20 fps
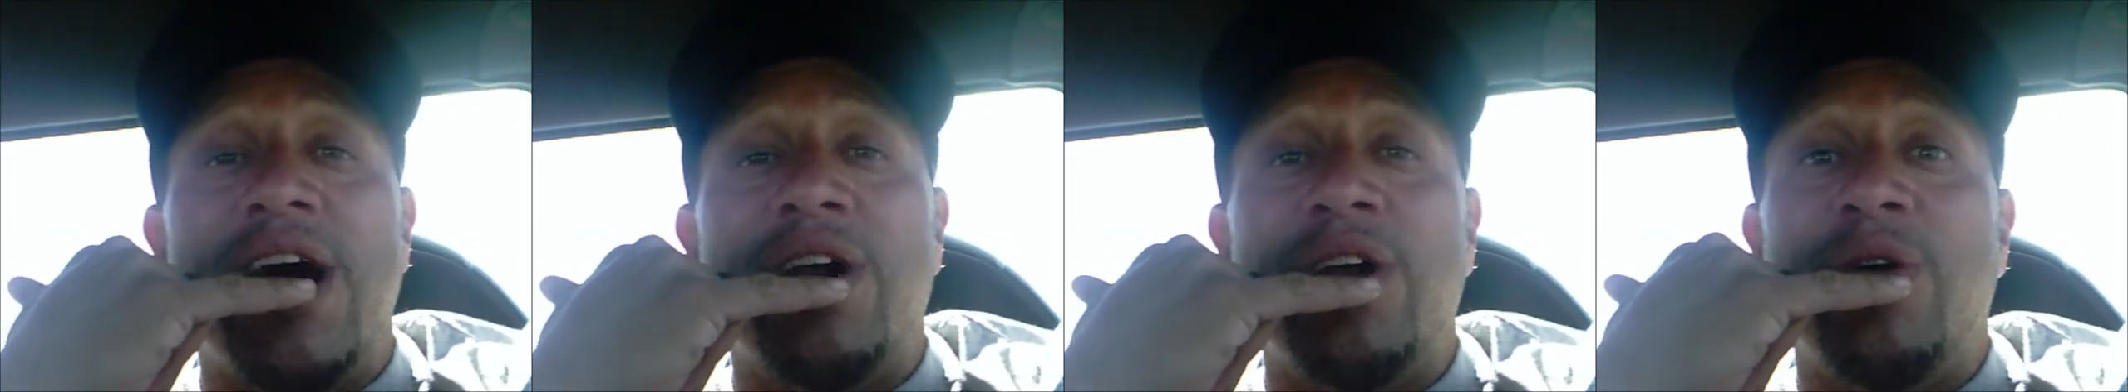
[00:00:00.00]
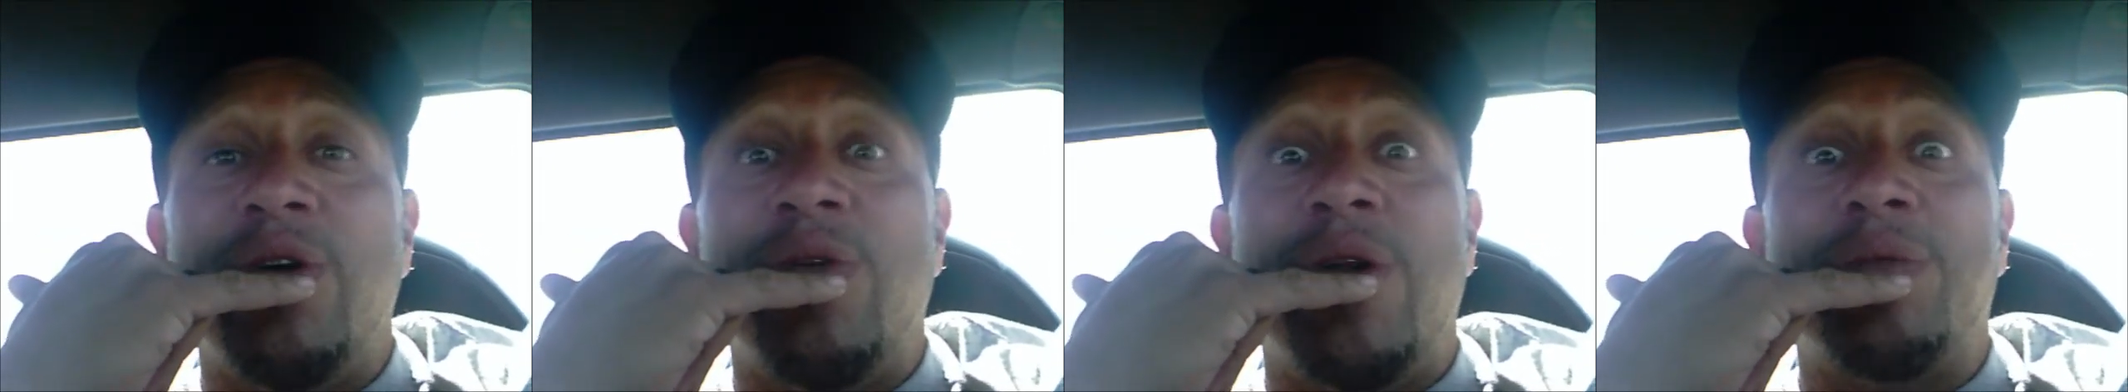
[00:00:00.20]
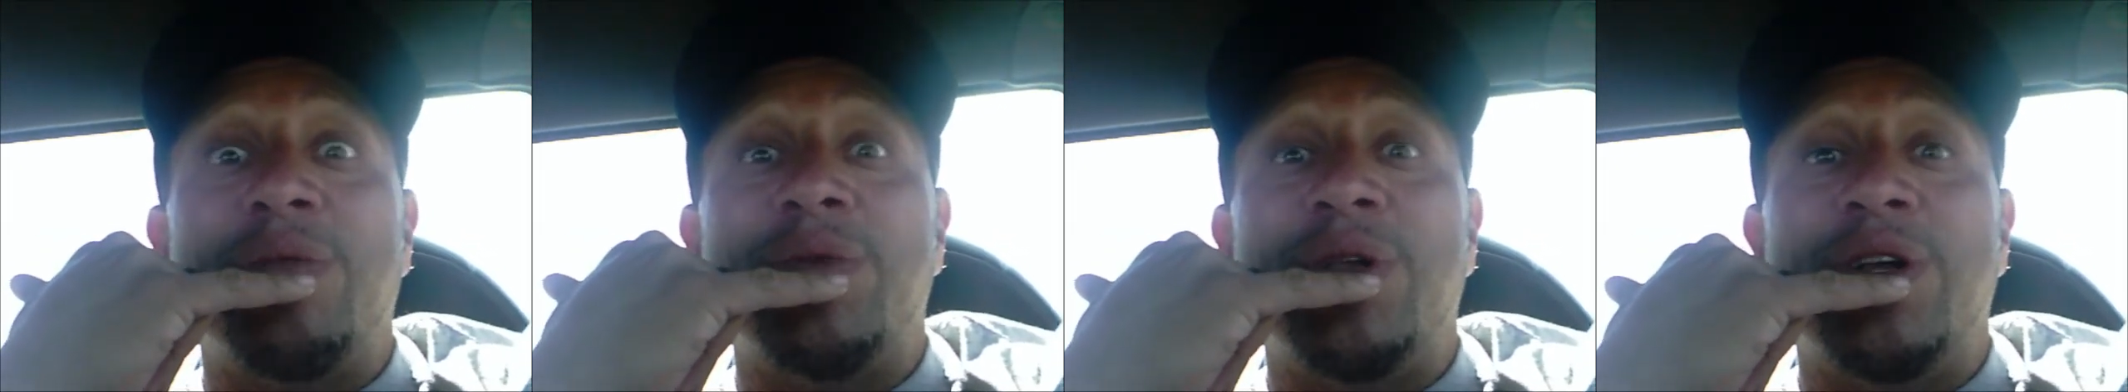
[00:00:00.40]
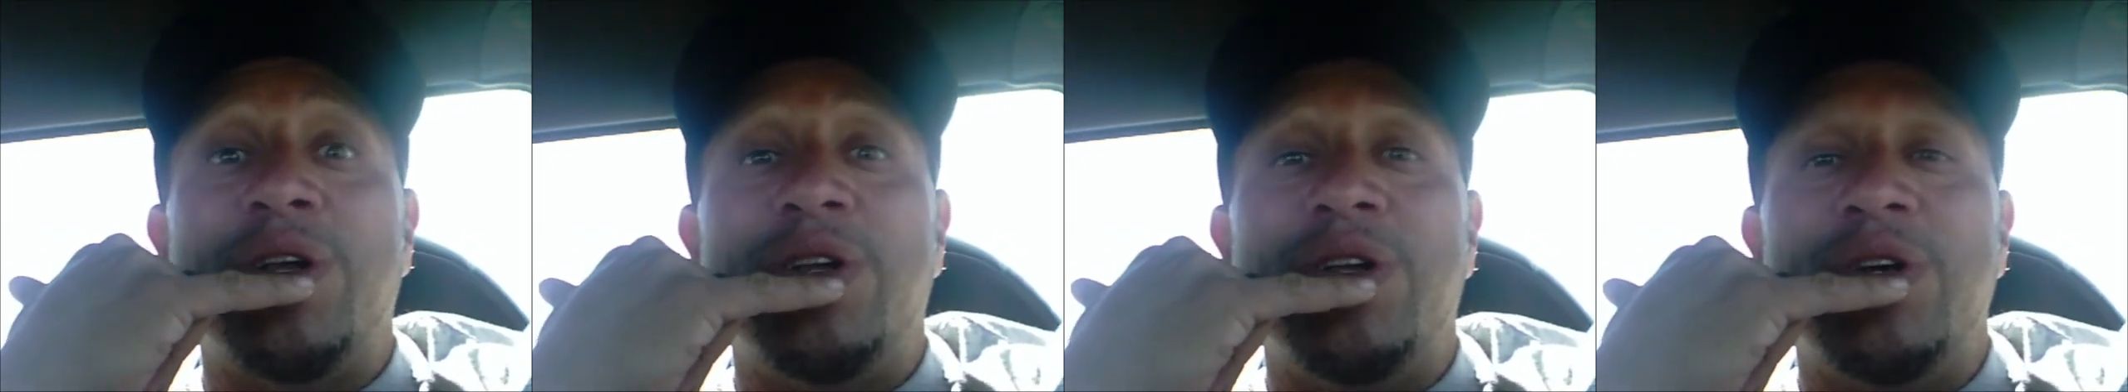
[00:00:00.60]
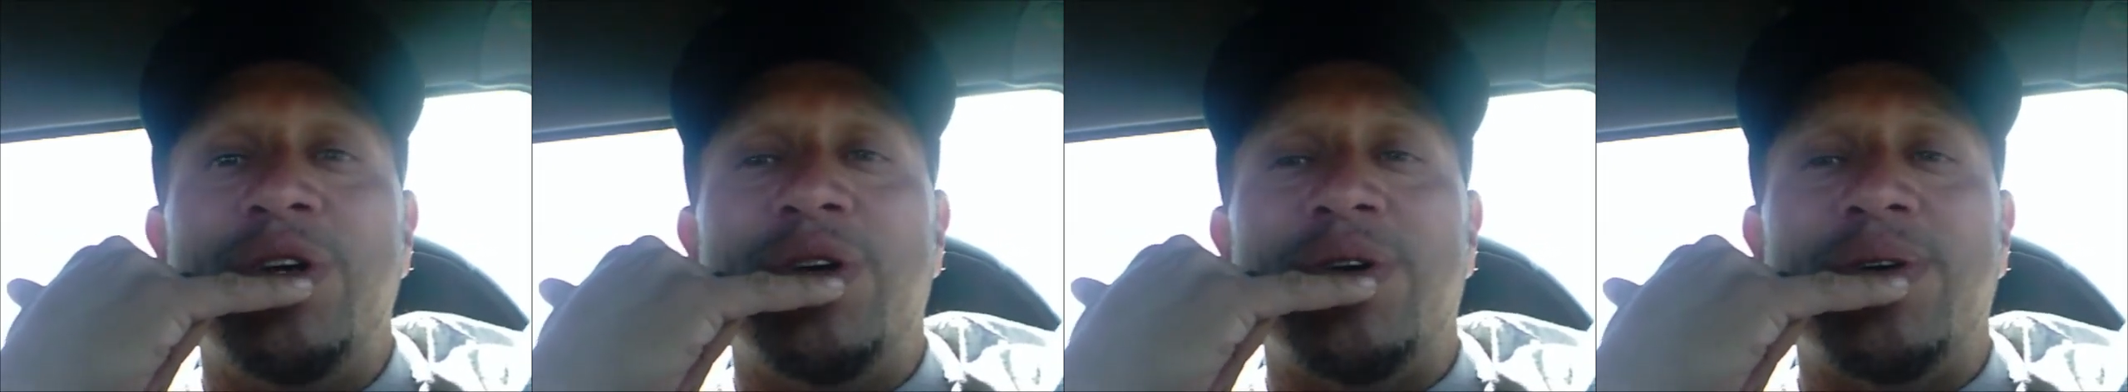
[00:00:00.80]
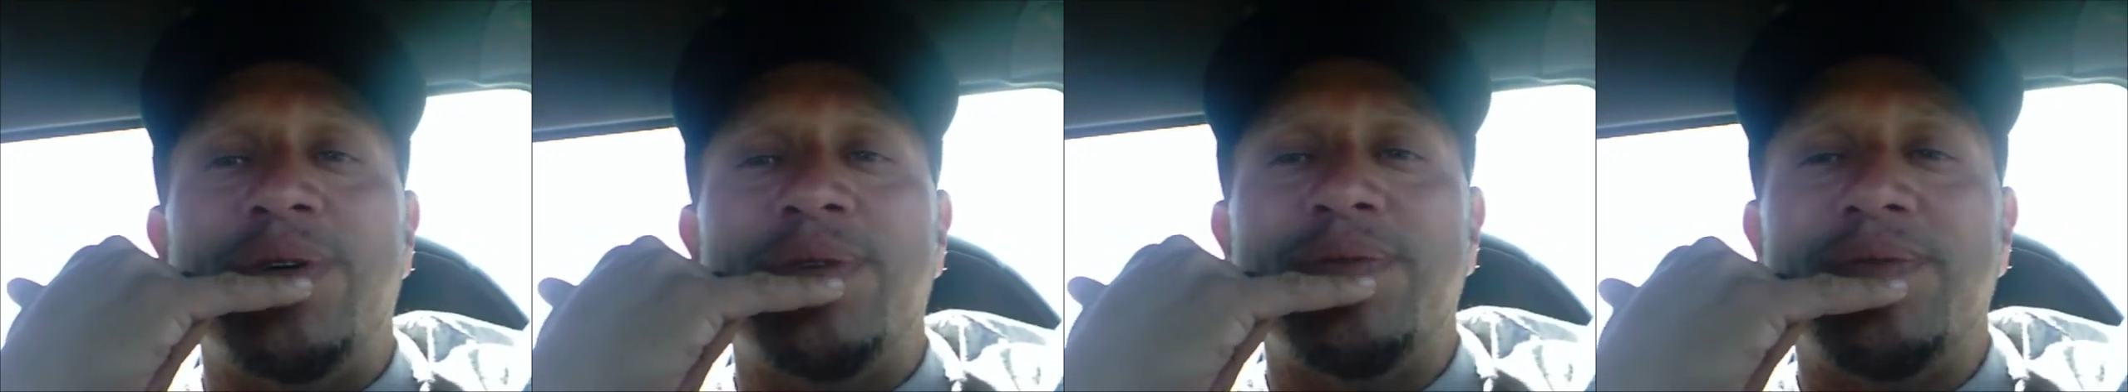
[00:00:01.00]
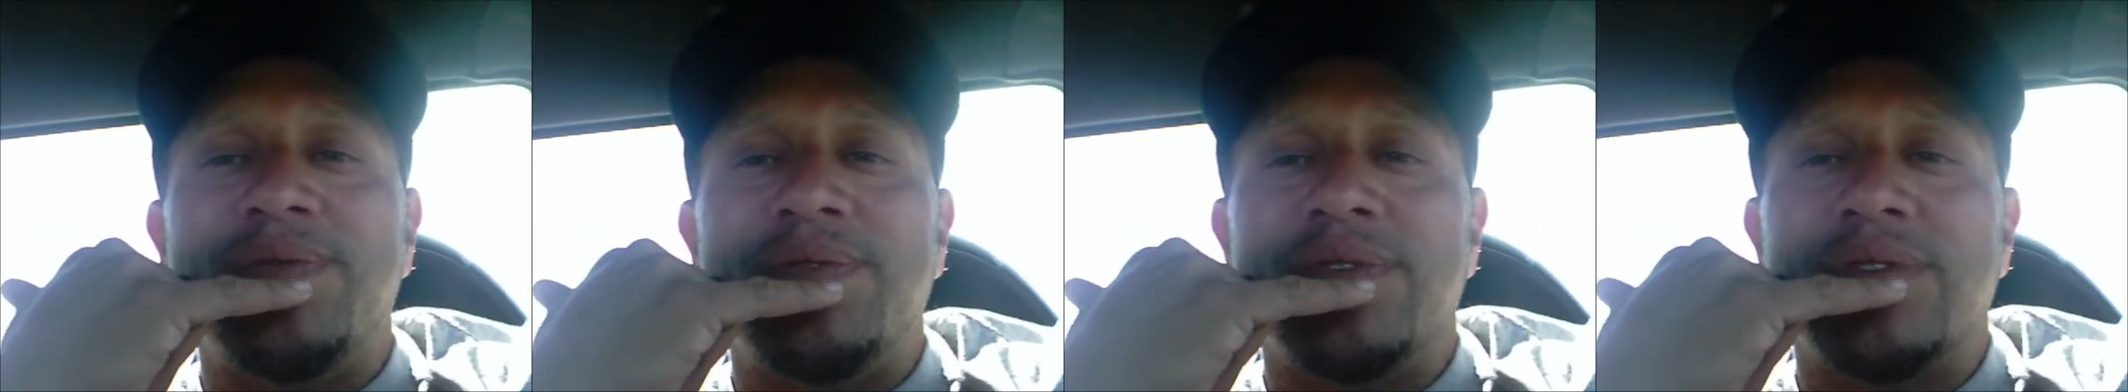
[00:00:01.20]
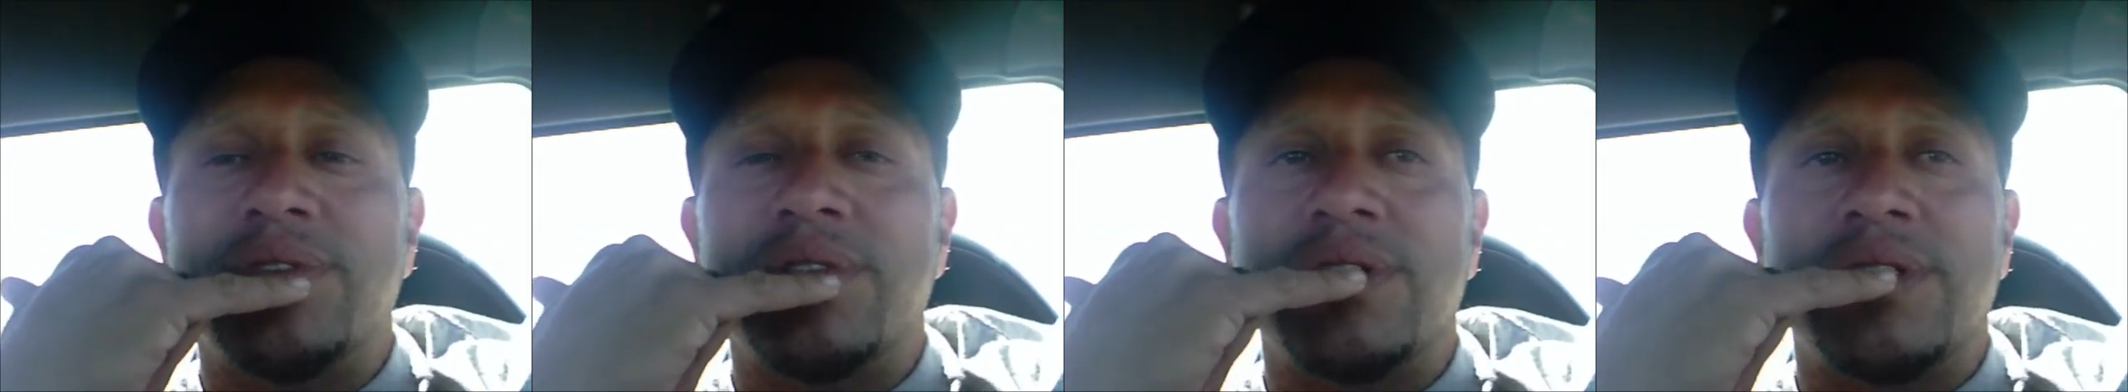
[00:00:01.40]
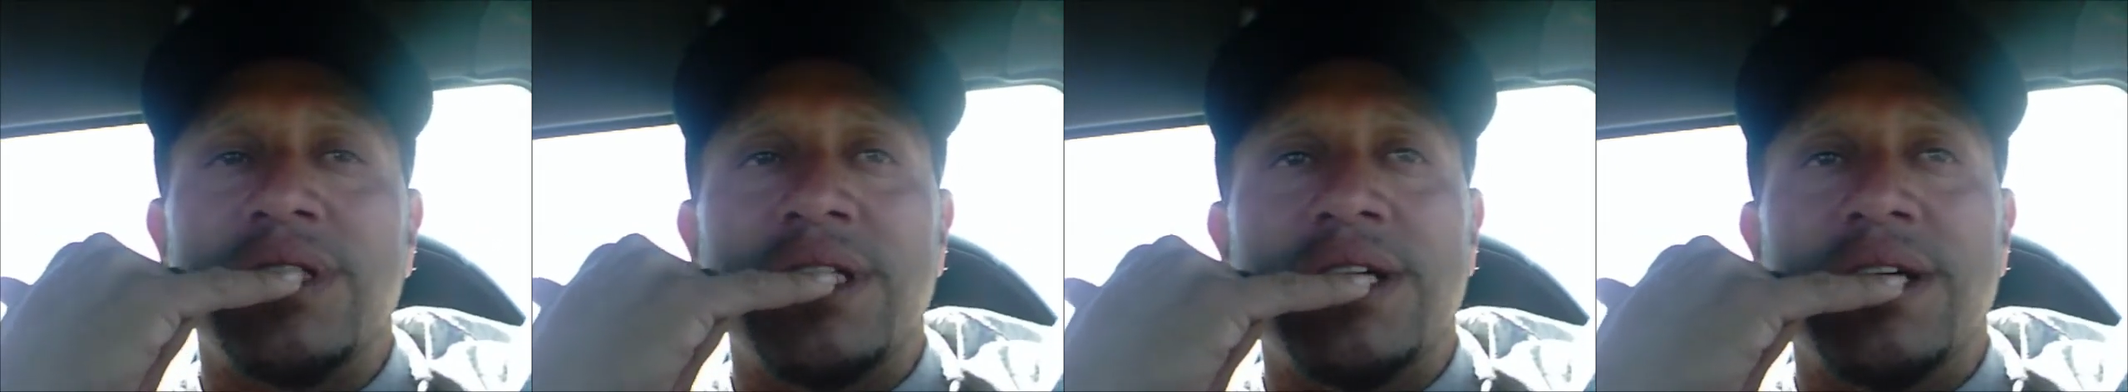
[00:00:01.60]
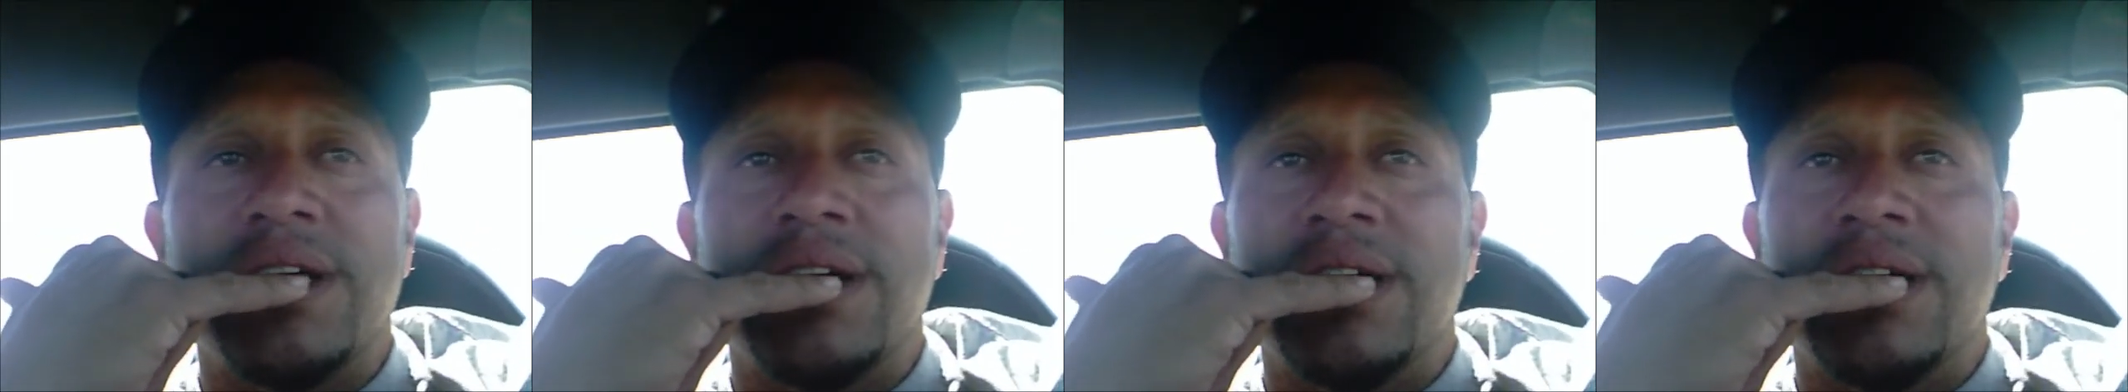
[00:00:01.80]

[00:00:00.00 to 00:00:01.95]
I don't know what I'm going to do.